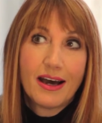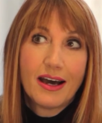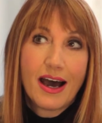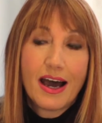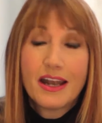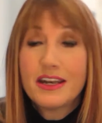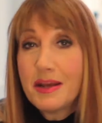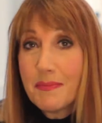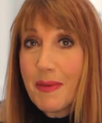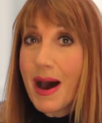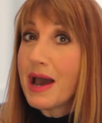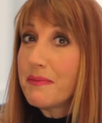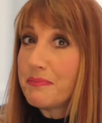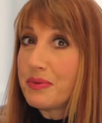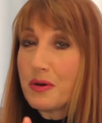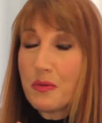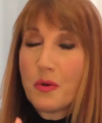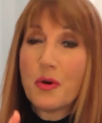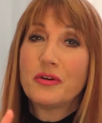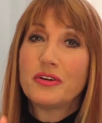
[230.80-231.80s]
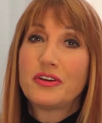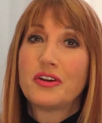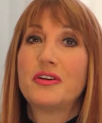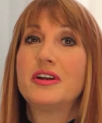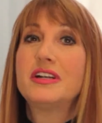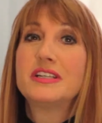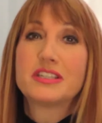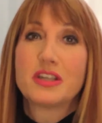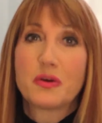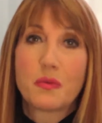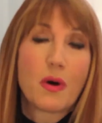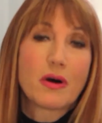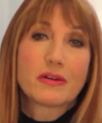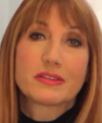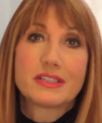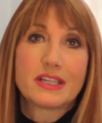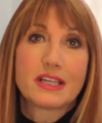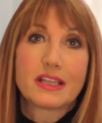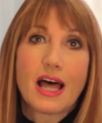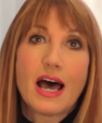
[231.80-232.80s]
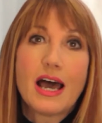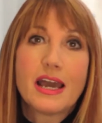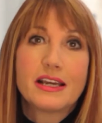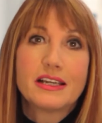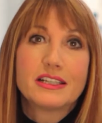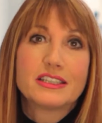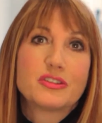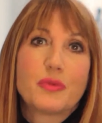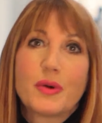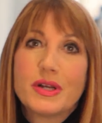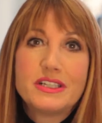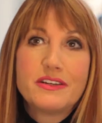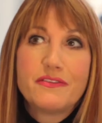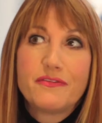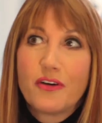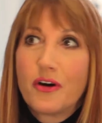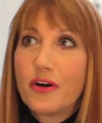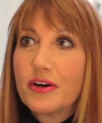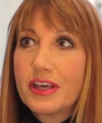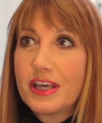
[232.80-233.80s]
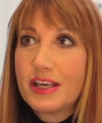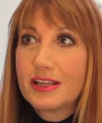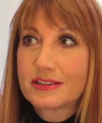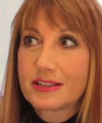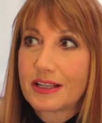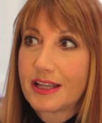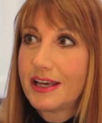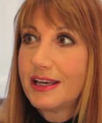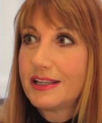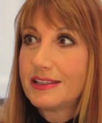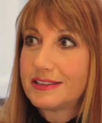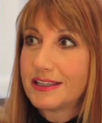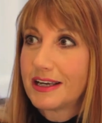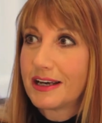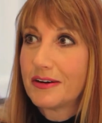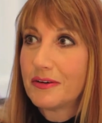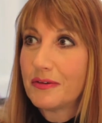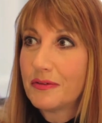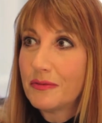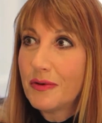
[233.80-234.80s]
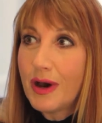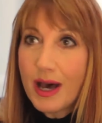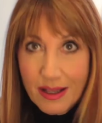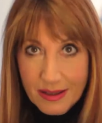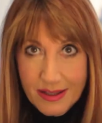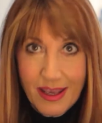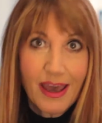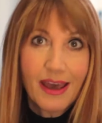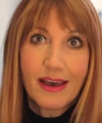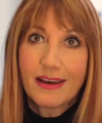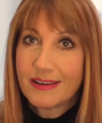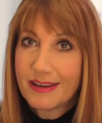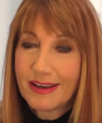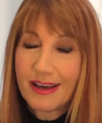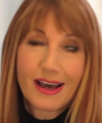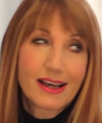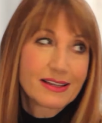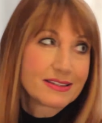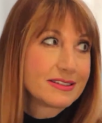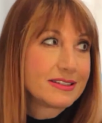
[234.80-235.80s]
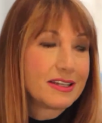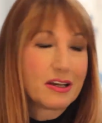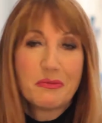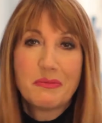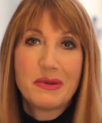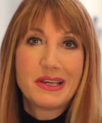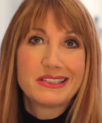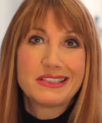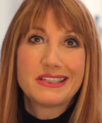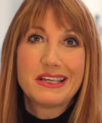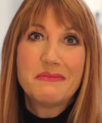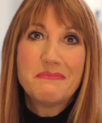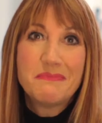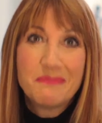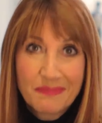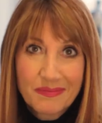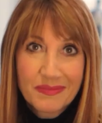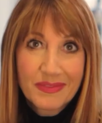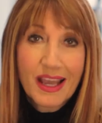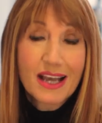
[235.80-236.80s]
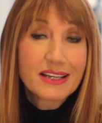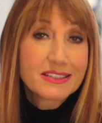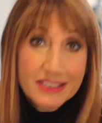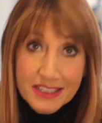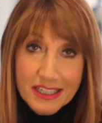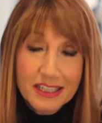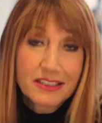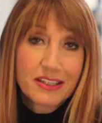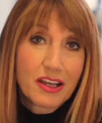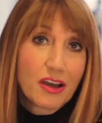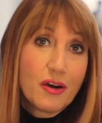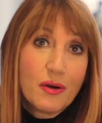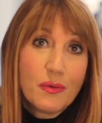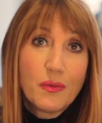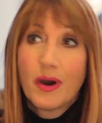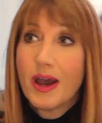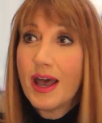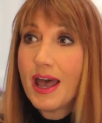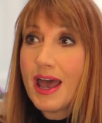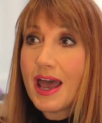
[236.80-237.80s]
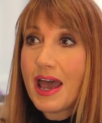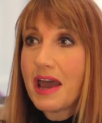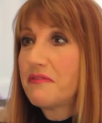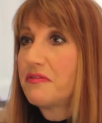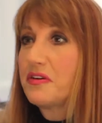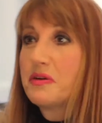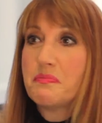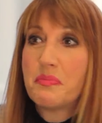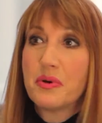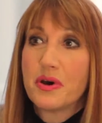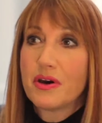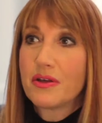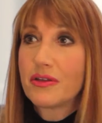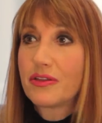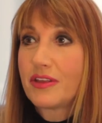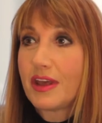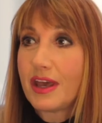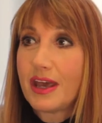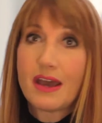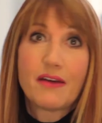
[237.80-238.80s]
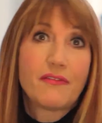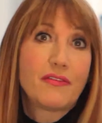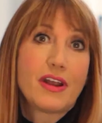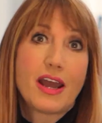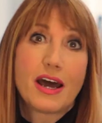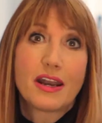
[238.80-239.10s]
And you might be wondering, so what's it like 24 years later? Well, yeah, I still miss him. I still do. Every birthday, every